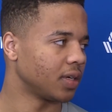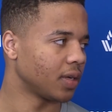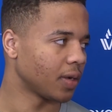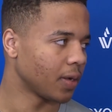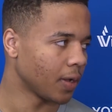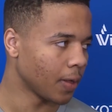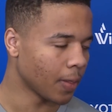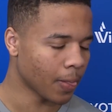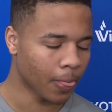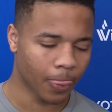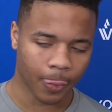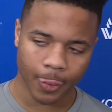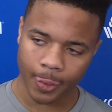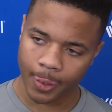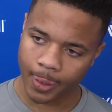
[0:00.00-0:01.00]
What do you think you
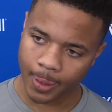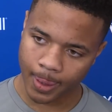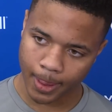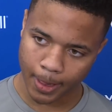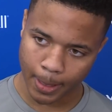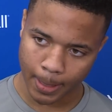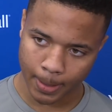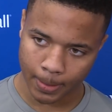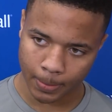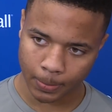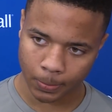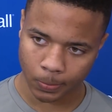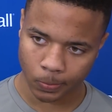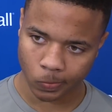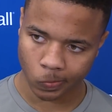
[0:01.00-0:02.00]
guys can anticipate
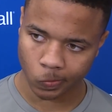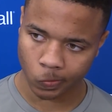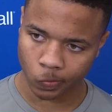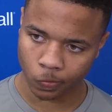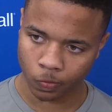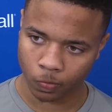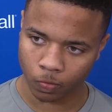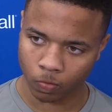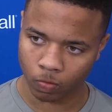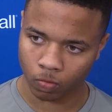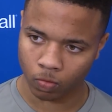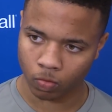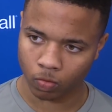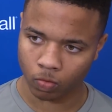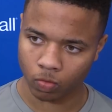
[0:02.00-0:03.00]
now from taking the series
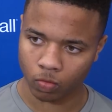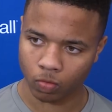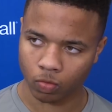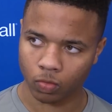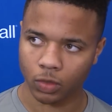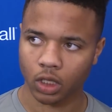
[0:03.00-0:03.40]
on the road?